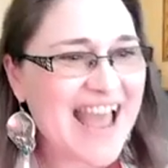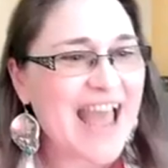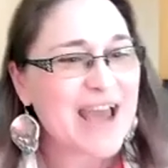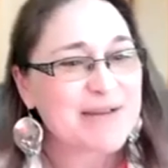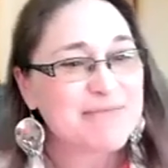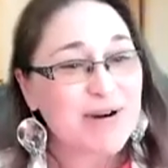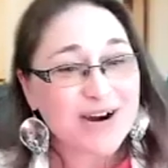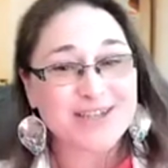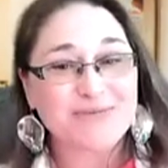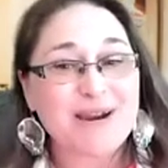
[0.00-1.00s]
And Mark
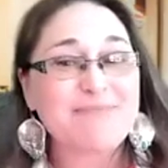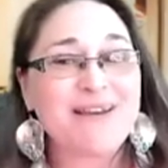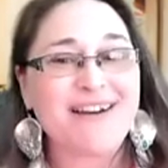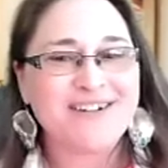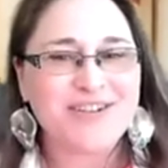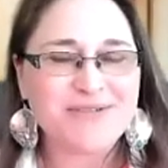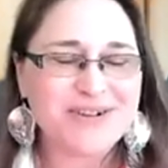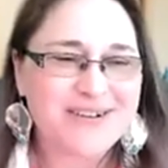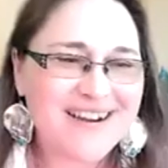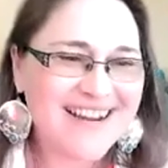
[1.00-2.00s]
is right behind you,
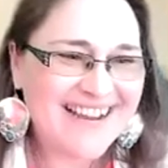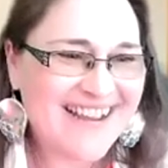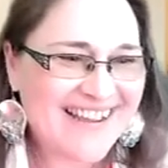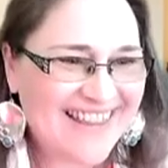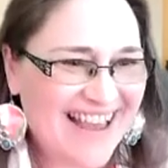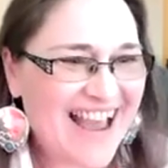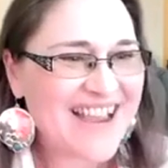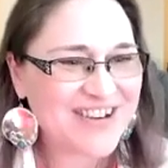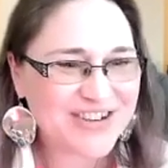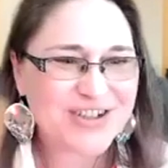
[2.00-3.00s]
and
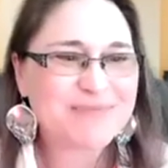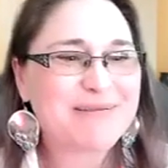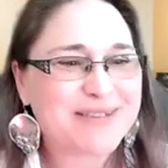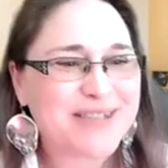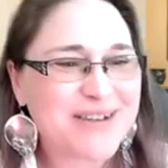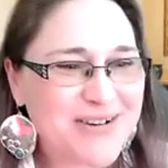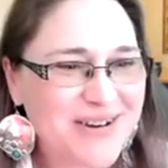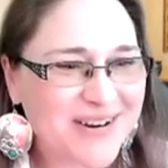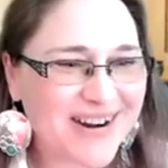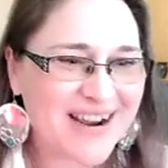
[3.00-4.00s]
you should be able to know
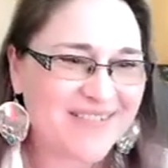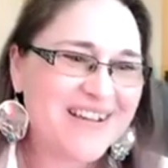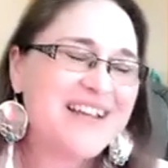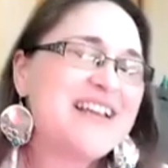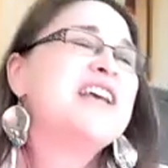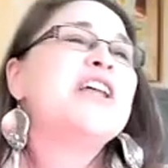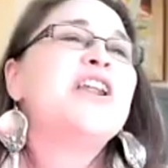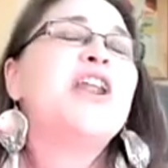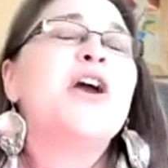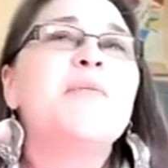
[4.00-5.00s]
your name.
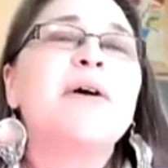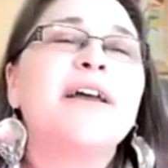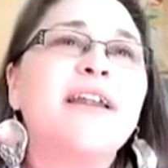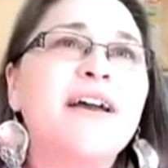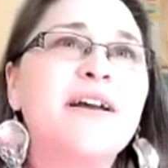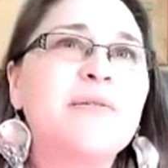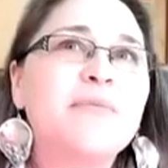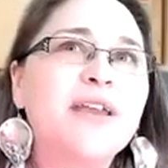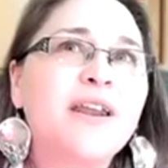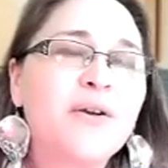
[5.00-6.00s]
No, but
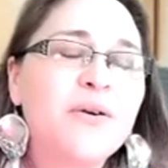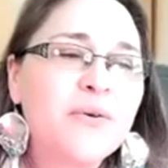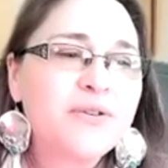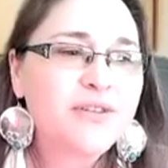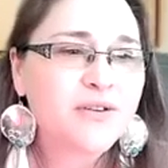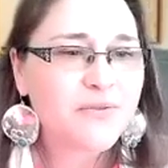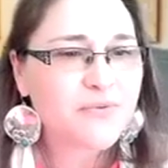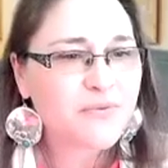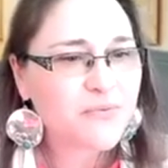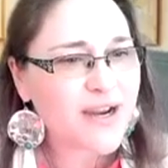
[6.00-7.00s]

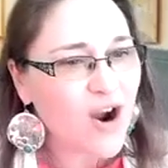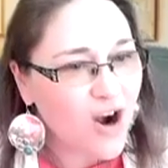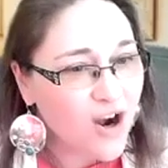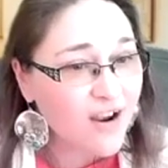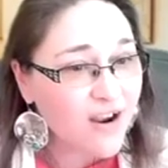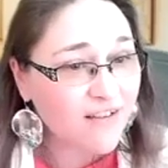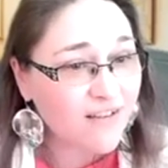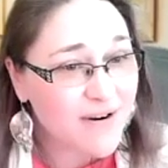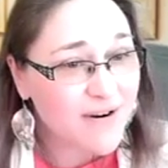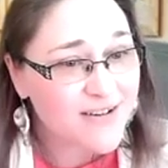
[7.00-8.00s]
so we are
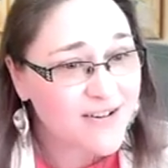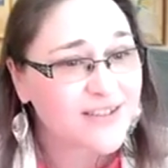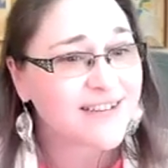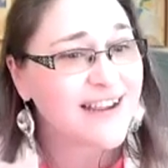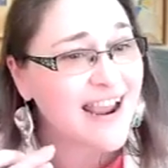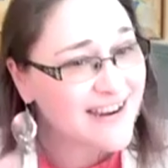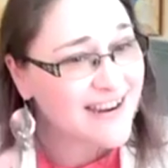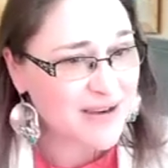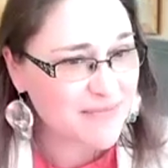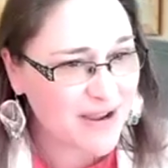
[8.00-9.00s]
collaborators and
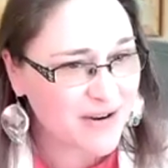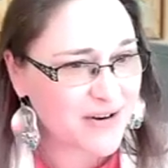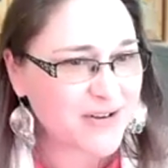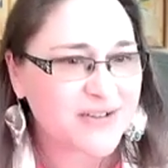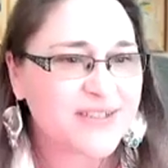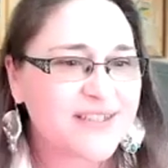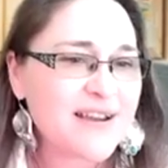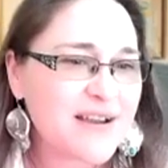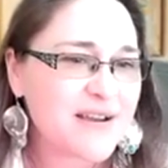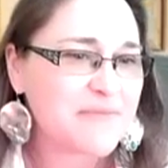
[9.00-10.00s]
competitors.
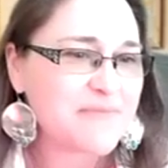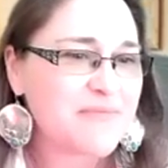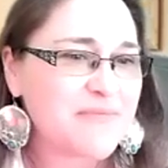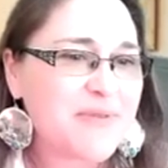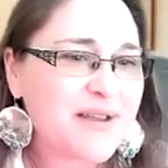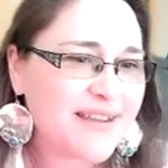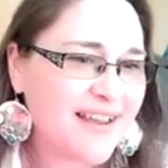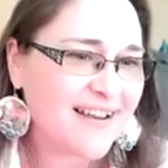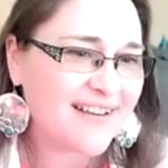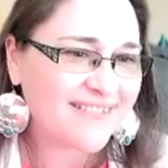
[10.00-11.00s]
But
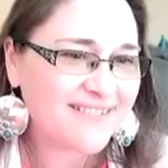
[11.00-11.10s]
yeah.